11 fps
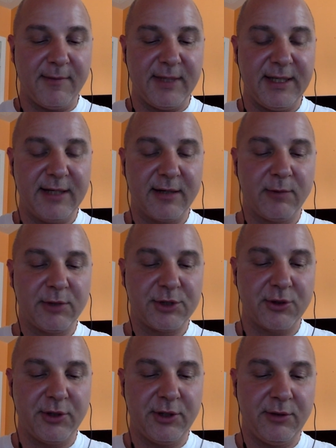Here we'll
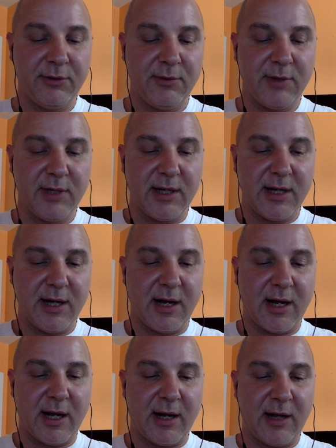show you
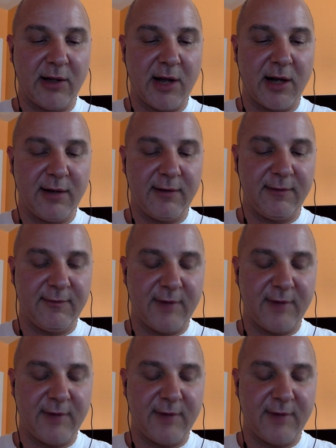a lot of